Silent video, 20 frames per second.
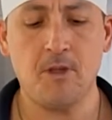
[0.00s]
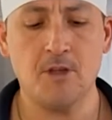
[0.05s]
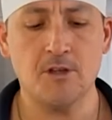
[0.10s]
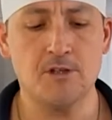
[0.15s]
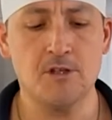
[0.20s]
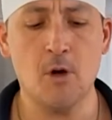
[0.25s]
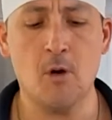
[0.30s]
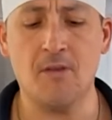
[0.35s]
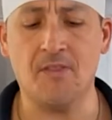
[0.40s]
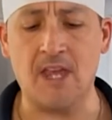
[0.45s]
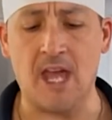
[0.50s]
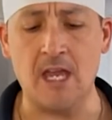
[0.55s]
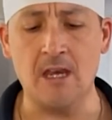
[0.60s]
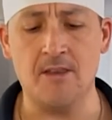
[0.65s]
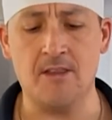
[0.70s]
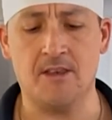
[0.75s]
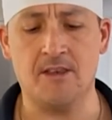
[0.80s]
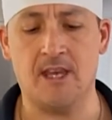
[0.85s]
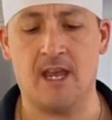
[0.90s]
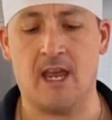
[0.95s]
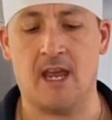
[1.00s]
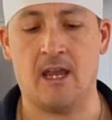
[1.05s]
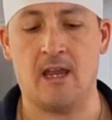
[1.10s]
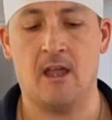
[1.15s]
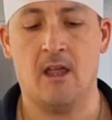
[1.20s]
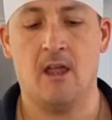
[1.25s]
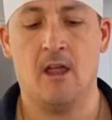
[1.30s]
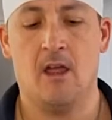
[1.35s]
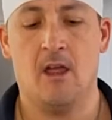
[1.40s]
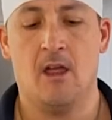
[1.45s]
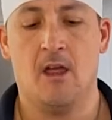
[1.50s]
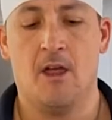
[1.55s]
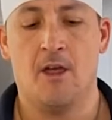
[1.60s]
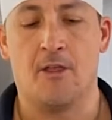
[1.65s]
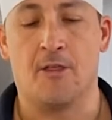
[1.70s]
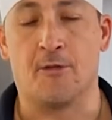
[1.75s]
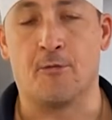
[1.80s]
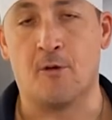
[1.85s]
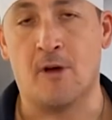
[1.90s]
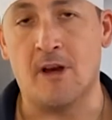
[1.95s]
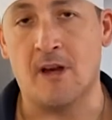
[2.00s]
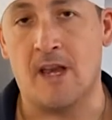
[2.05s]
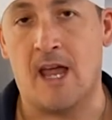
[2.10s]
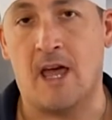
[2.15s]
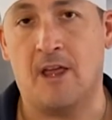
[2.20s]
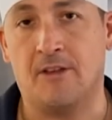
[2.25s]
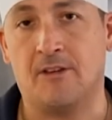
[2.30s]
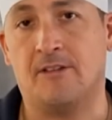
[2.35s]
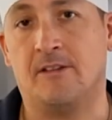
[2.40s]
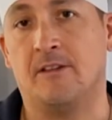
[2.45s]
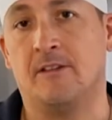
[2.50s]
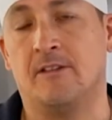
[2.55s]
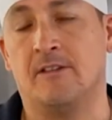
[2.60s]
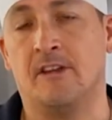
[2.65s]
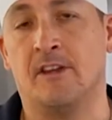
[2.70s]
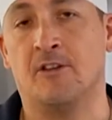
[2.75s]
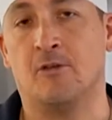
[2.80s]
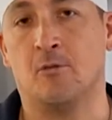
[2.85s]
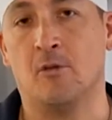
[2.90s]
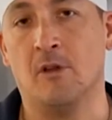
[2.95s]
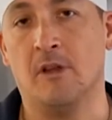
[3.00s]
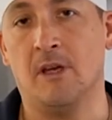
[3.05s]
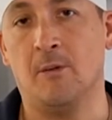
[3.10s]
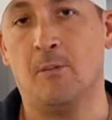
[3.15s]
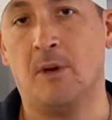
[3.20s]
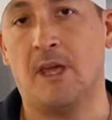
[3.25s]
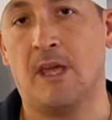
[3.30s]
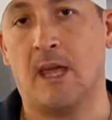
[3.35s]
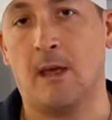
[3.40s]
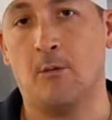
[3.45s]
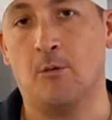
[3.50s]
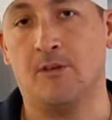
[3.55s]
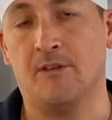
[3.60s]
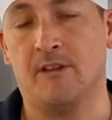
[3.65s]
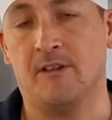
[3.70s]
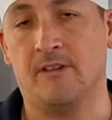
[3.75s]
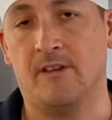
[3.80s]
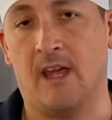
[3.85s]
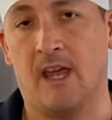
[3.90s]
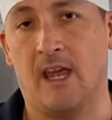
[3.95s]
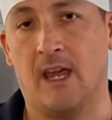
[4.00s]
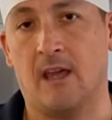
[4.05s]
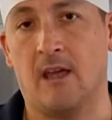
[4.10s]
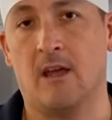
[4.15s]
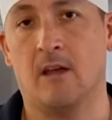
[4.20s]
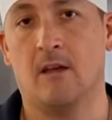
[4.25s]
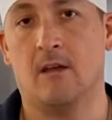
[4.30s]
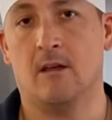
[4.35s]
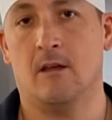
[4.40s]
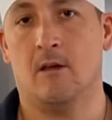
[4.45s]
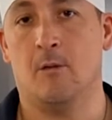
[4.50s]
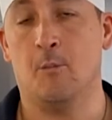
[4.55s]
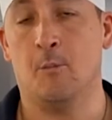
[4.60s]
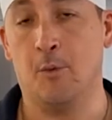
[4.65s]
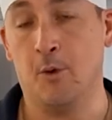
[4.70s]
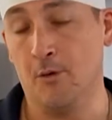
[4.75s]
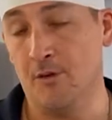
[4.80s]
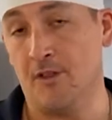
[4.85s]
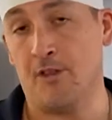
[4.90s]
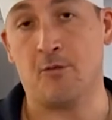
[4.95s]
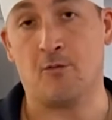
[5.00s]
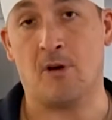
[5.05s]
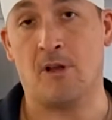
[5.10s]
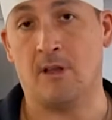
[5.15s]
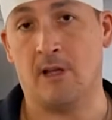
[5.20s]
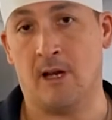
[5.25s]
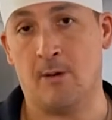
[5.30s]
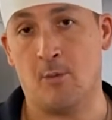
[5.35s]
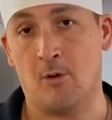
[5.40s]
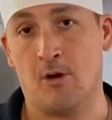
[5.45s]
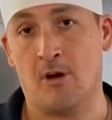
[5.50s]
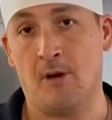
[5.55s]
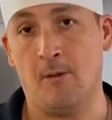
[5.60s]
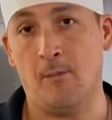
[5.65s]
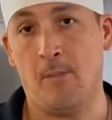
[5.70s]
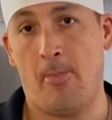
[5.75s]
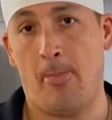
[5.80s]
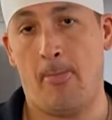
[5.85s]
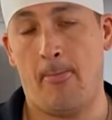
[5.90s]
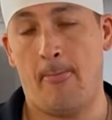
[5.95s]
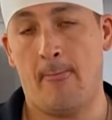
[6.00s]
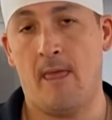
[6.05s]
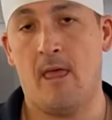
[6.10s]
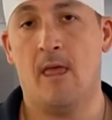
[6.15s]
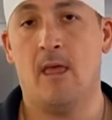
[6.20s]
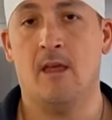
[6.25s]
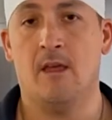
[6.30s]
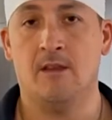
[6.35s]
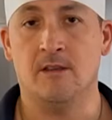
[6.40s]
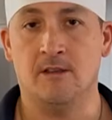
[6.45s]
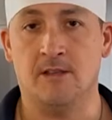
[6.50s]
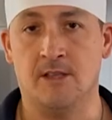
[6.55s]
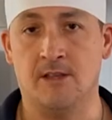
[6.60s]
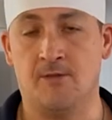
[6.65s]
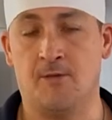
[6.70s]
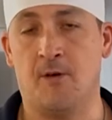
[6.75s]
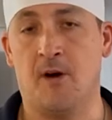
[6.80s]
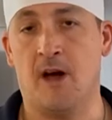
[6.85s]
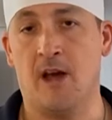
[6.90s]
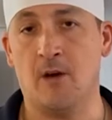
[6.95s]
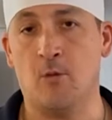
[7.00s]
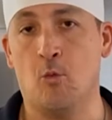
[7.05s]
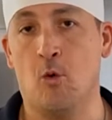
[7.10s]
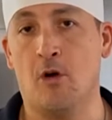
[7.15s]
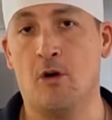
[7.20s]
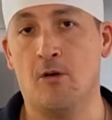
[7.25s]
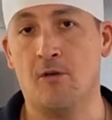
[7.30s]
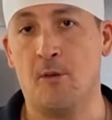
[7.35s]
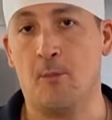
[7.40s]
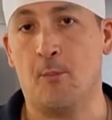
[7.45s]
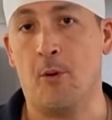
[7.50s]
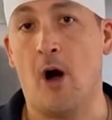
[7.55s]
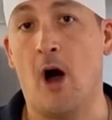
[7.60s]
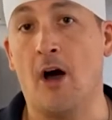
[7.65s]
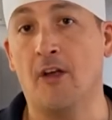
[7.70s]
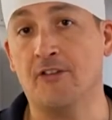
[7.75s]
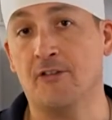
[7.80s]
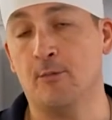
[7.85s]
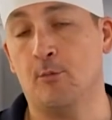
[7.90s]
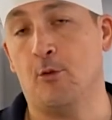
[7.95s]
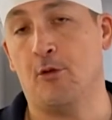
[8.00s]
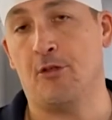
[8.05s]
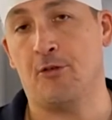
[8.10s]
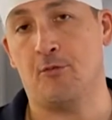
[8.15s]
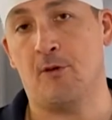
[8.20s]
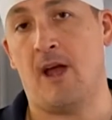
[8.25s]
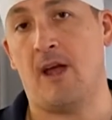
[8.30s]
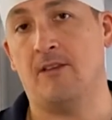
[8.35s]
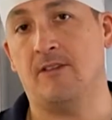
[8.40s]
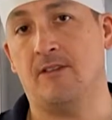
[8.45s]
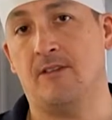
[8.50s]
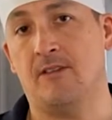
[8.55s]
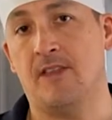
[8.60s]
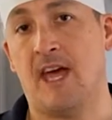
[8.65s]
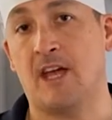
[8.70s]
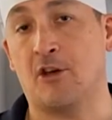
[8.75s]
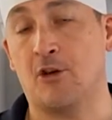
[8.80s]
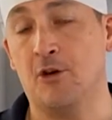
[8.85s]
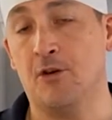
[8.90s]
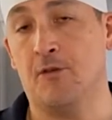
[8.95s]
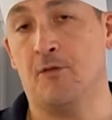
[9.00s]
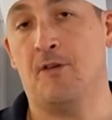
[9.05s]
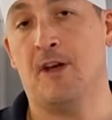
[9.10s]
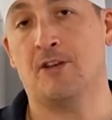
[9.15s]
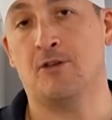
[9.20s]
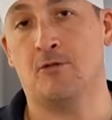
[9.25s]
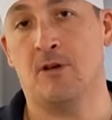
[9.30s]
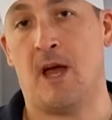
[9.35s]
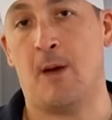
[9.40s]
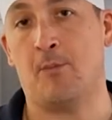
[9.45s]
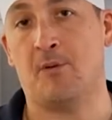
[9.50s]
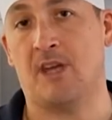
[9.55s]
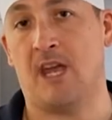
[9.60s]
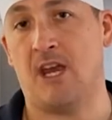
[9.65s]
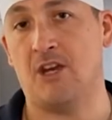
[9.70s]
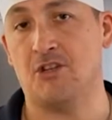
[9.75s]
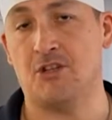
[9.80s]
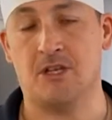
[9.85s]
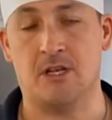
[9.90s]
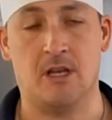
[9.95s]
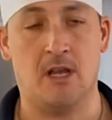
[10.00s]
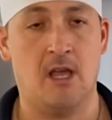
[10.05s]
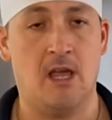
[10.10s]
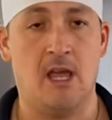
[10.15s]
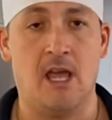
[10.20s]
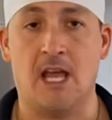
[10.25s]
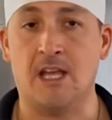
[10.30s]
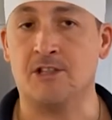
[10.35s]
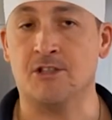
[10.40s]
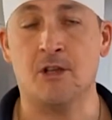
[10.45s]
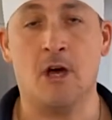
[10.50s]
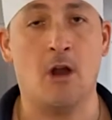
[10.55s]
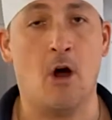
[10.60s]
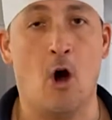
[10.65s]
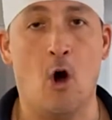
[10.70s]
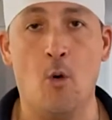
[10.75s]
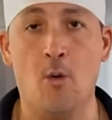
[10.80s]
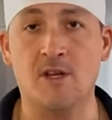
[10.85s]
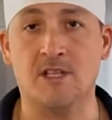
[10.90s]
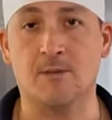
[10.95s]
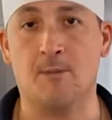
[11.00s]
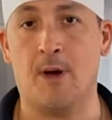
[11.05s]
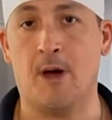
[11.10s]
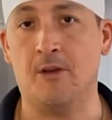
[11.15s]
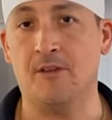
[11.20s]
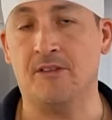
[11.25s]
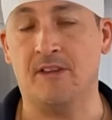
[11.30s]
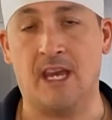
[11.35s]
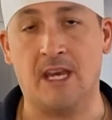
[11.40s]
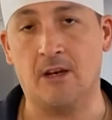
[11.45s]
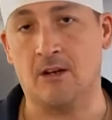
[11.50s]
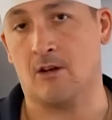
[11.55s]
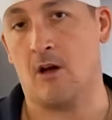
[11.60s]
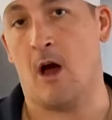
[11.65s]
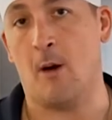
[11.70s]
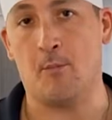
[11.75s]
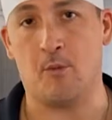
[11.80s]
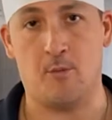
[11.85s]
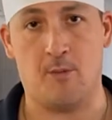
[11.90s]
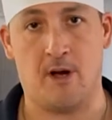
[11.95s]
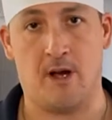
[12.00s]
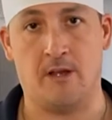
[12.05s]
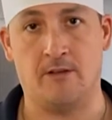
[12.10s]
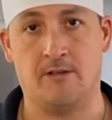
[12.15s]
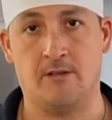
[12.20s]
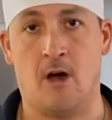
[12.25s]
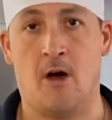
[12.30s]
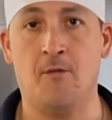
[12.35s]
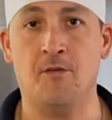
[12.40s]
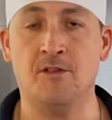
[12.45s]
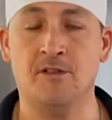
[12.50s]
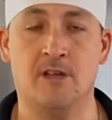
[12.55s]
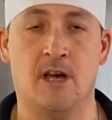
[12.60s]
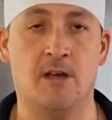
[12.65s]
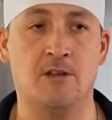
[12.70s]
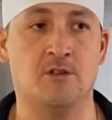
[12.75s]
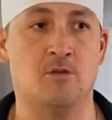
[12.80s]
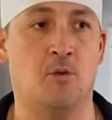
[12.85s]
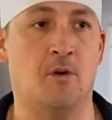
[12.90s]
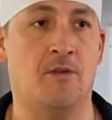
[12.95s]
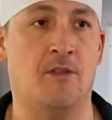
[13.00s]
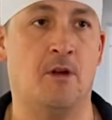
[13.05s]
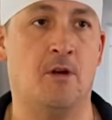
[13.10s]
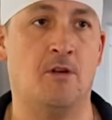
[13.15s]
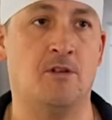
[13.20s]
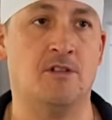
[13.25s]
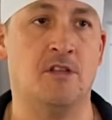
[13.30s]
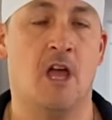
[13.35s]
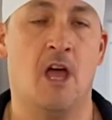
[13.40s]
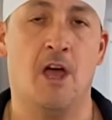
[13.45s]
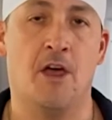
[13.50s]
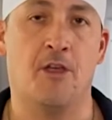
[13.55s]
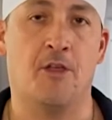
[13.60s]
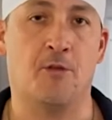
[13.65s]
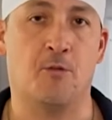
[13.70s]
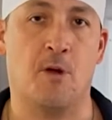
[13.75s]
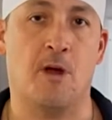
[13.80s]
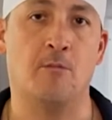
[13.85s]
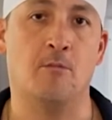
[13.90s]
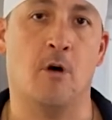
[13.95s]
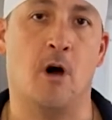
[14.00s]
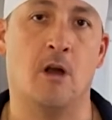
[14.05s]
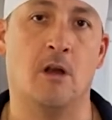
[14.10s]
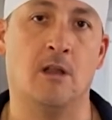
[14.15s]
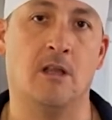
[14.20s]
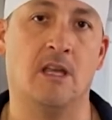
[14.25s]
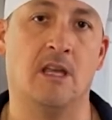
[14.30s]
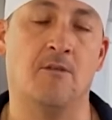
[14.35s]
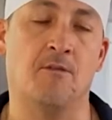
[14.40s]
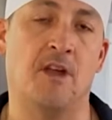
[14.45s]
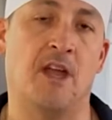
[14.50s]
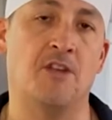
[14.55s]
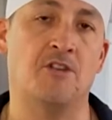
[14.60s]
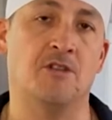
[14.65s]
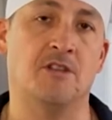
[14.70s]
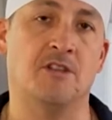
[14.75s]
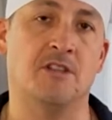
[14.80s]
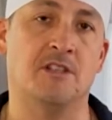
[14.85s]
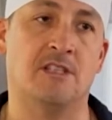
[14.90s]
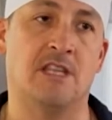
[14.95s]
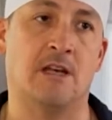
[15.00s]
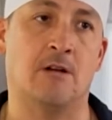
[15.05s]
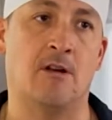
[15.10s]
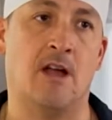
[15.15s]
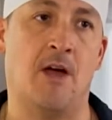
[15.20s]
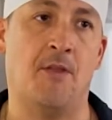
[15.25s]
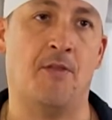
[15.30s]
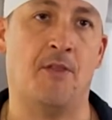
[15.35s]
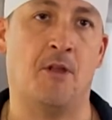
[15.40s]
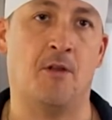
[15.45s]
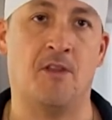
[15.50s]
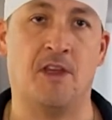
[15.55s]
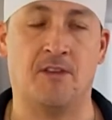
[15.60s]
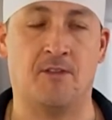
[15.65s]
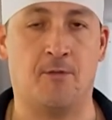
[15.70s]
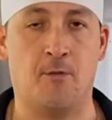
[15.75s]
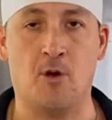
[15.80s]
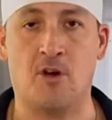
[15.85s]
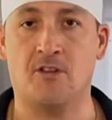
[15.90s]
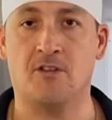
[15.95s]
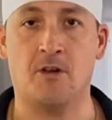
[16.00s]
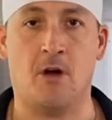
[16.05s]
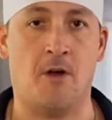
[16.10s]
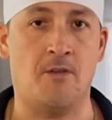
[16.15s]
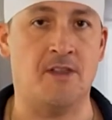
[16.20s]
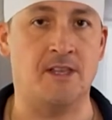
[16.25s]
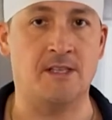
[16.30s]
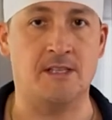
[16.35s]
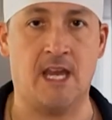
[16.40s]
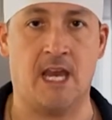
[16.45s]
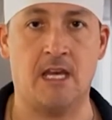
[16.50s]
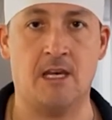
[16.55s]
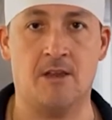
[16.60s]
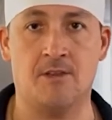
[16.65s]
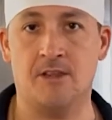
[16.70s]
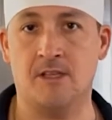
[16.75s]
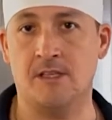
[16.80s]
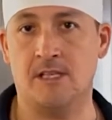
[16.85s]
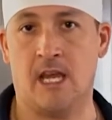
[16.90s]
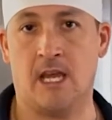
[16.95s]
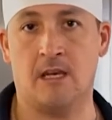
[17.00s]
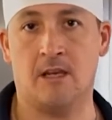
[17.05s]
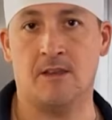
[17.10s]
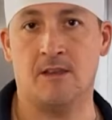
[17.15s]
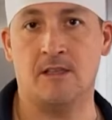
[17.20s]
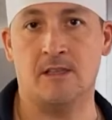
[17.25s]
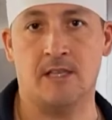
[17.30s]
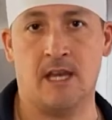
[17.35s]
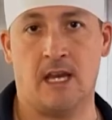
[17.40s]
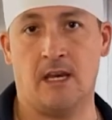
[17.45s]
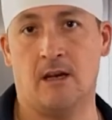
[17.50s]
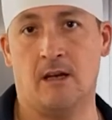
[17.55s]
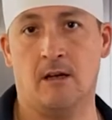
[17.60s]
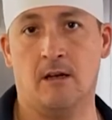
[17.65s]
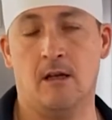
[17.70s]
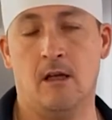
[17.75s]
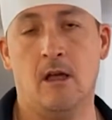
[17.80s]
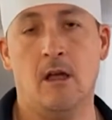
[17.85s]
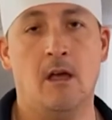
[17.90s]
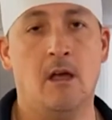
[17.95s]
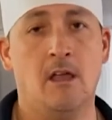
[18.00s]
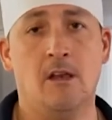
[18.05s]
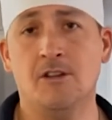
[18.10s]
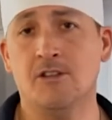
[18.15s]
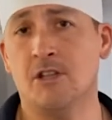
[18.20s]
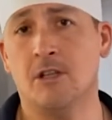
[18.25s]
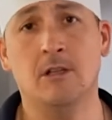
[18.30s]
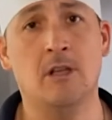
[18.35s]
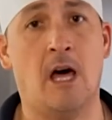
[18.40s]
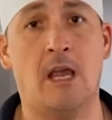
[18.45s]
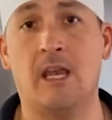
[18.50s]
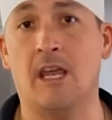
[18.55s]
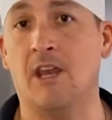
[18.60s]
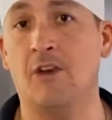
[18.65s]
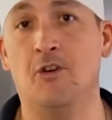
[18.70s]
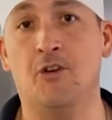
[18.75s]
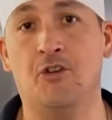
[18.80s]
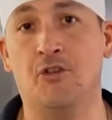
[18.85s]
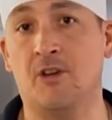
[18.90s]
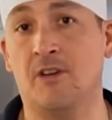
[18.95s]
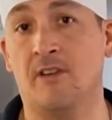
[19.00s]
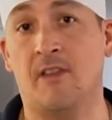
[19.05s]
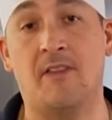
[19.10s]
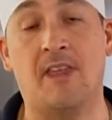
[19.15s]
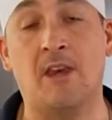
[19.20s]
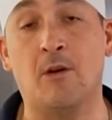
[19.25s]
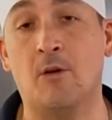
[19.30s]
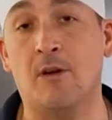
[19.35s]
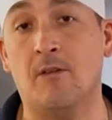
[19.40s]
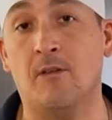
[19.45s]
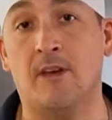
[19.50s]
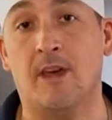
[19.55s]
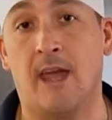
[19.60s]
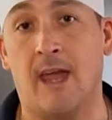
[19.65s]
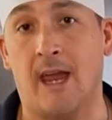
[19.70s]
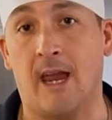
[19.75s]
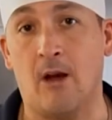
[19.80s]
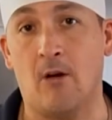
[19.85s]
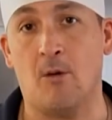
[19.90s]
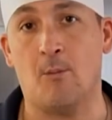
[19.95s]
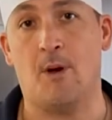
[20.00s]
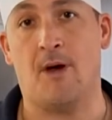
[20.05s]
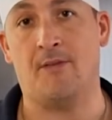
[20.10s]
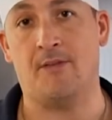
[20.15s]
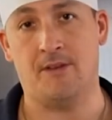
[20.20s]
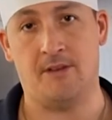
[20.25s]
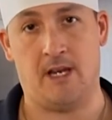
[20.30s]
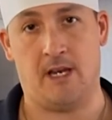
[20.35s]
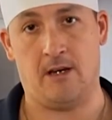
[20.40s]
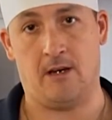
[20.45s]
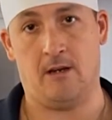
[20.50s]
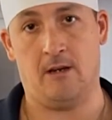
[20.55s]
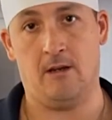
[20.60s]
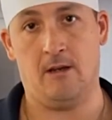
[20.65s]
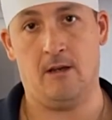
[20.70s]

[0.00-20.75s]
So at the end of the day, threat analysis is really being able to build a threat library, define what are the possible threats that could affect your application. It's not always about data compromise. Oftentimes when there's threat modeling evangelists that are out there, they focus on the data. There's a lot of industries that they don't even care about the data.